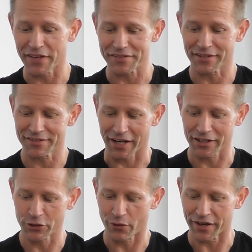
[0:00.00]
that's
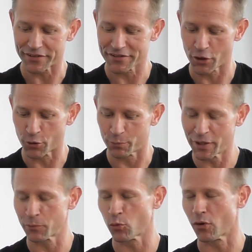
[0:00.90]
exactly right. So
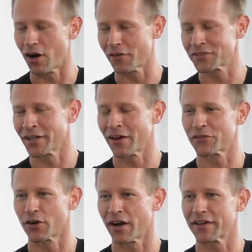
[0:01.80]
people will often have
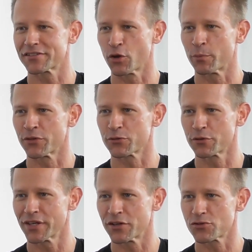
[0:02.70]
their eyes open through
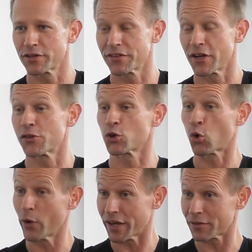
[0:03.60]
the injury. They either
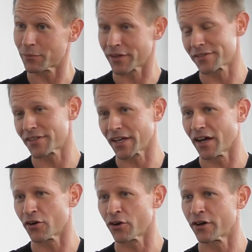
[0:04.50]
quit because they
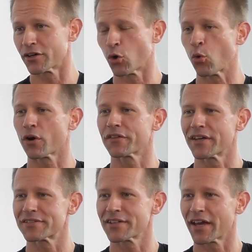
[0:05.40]
got hurt or
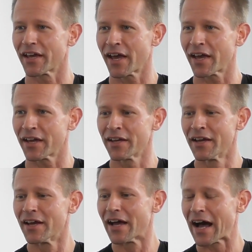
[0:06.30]
they say, hey,
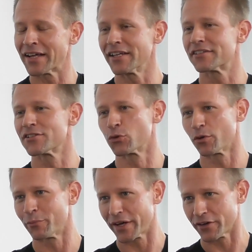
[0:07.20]
I need to do
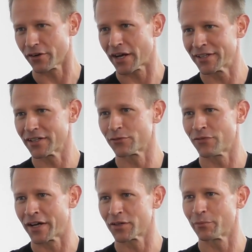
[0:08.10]
it better. I need to
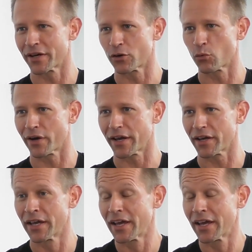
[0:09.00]
find a better way.